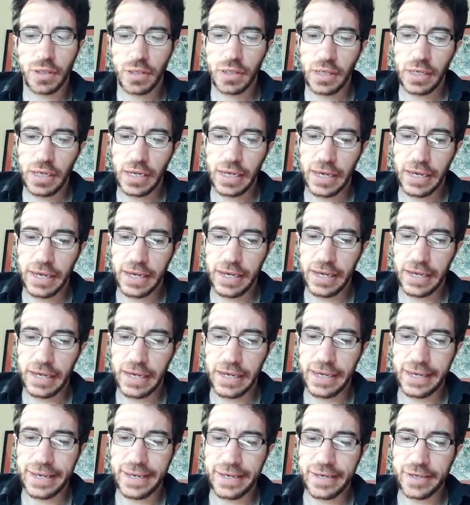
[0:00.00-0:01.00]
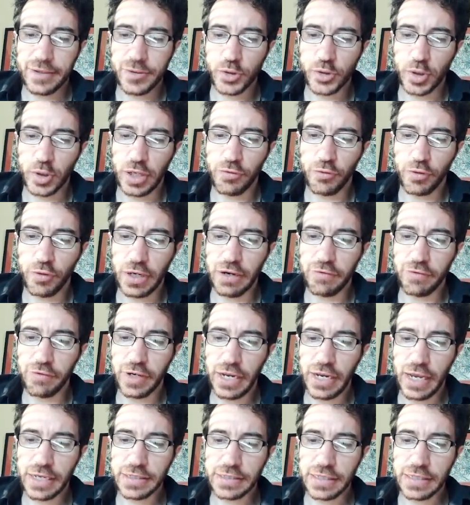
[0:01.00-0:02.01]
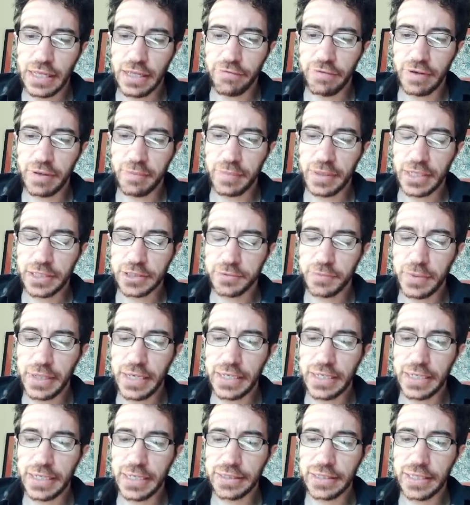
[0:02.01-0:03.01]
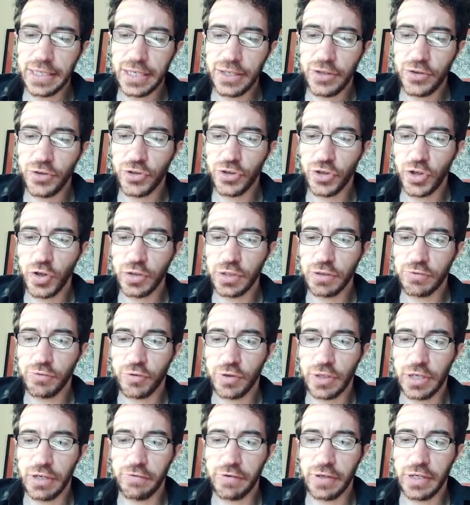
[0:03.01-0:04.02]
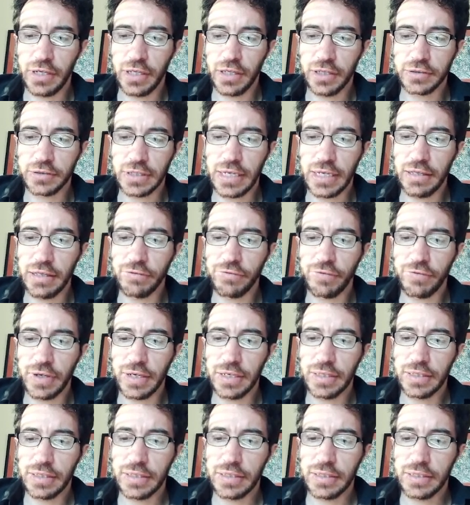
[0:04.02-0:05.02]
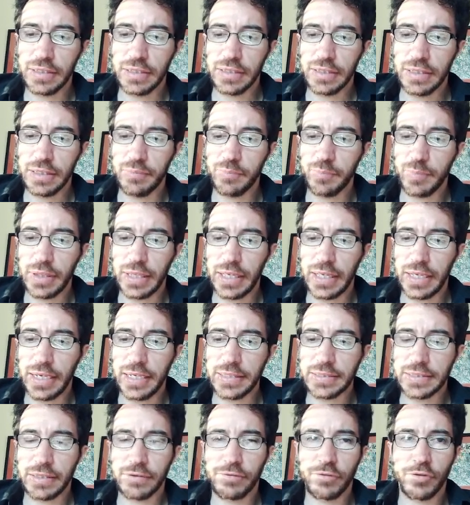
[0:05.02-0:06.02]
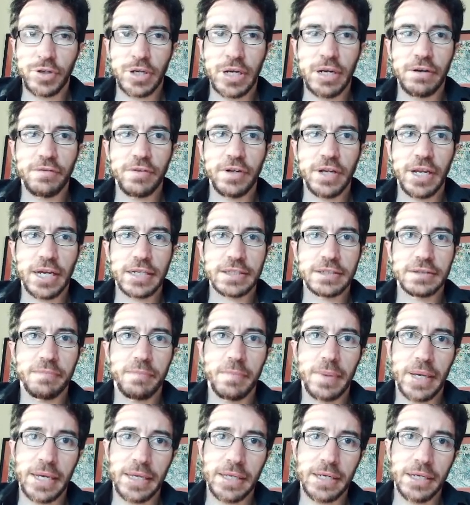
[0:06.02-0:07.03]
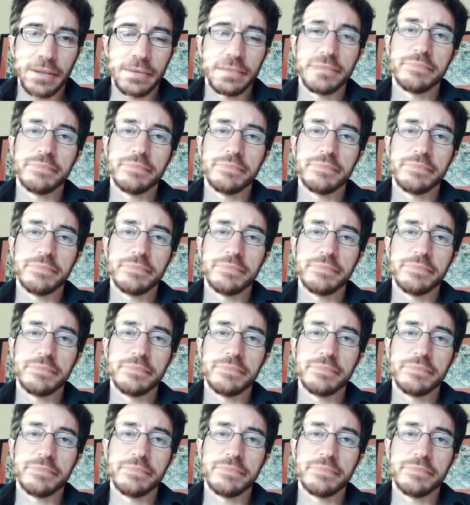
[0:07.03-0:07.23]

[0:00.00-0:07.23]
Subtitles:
So if for every x alpha implies beta, then you know that for every x alpha implies that for every x beta.